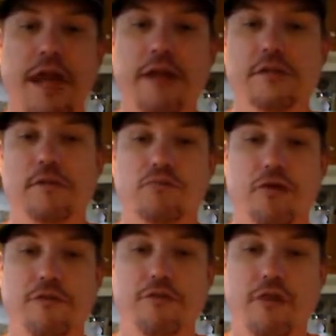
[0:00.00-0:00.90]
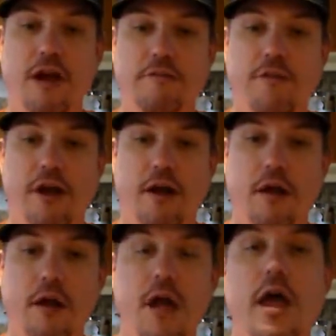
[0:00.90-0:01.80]
That is some rough stuff there.
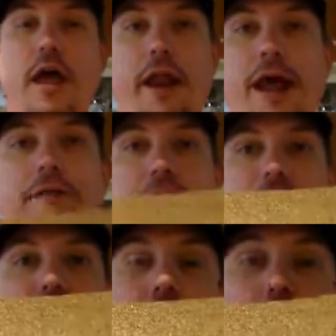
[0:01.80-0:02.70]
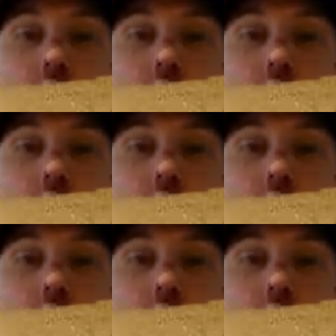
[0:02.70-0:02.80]
And I've actually